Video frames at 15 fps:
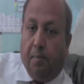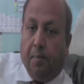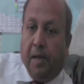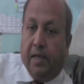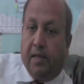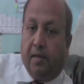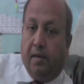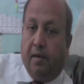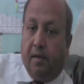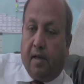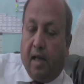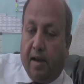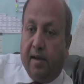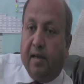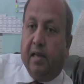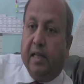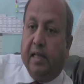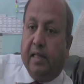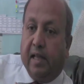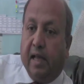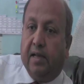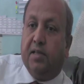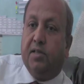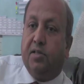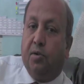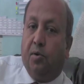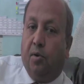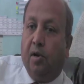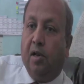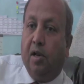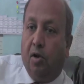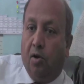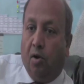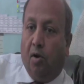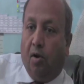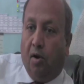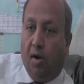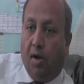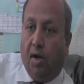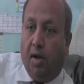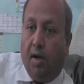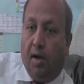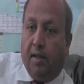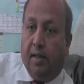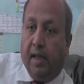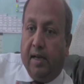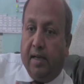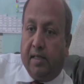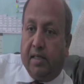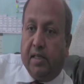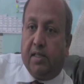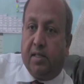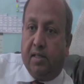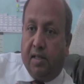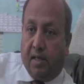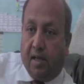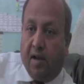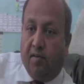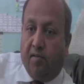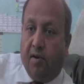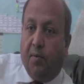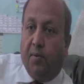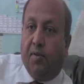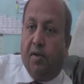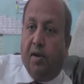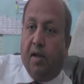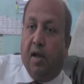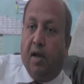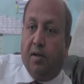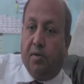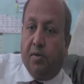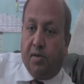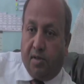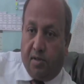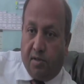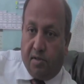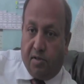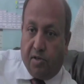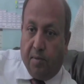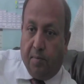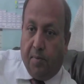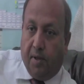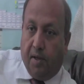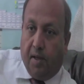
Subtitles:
But currently that is the only law that exists in the country with regard to citizenship,